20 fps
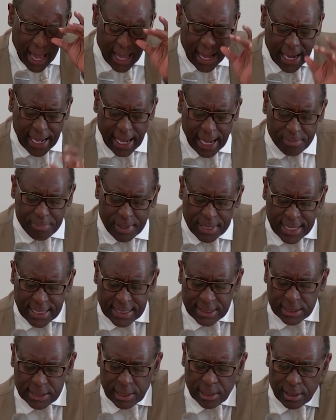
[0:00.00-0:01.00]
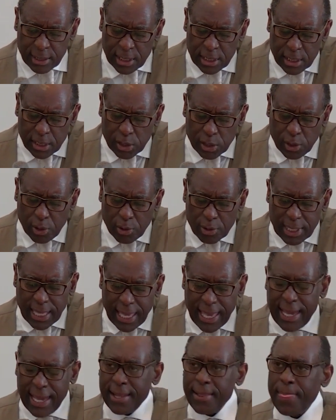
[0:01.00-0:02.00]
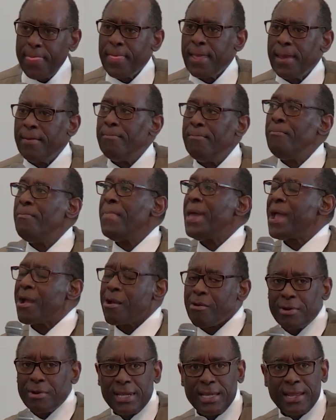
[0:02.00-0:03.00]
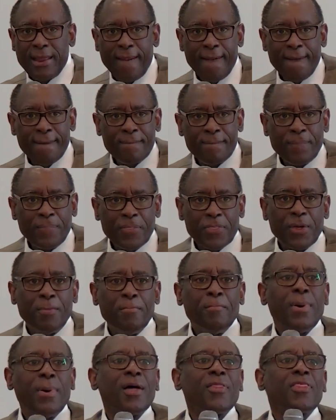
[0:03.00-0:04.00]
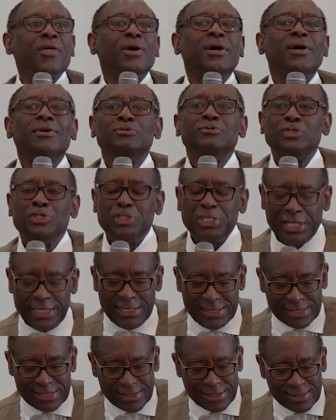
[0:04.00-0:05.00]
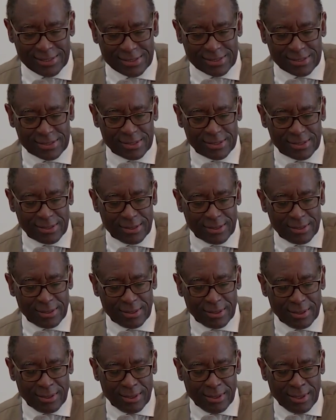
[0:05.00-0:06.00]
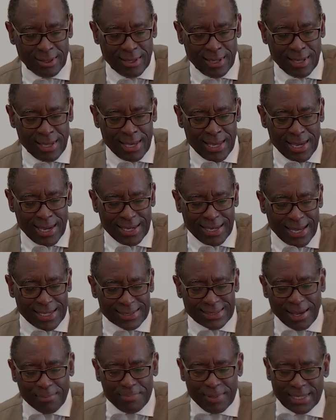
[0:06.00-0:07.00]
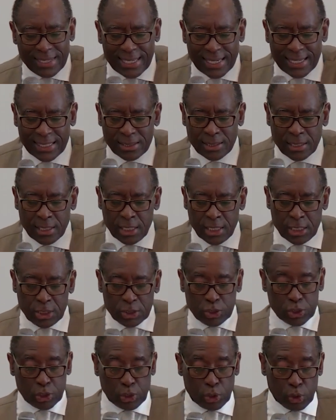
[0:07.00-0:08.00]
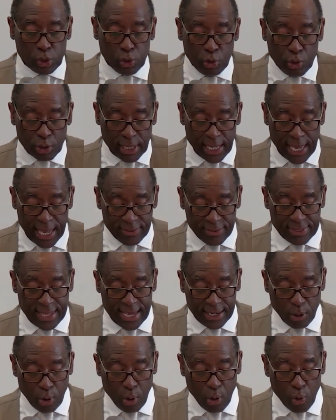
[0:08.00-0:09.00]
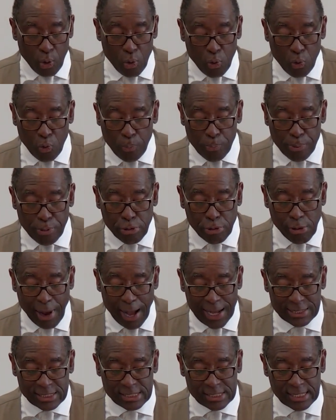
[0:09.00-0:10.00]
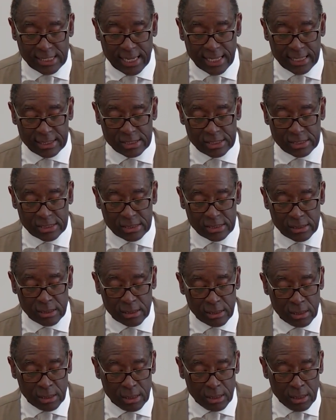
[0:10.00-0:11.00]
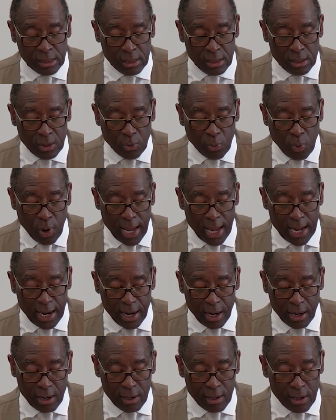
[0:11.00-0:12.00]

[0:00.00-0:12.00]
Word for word: I began to look at Mary, the mother of Jesus. And as I began to look at that whole process where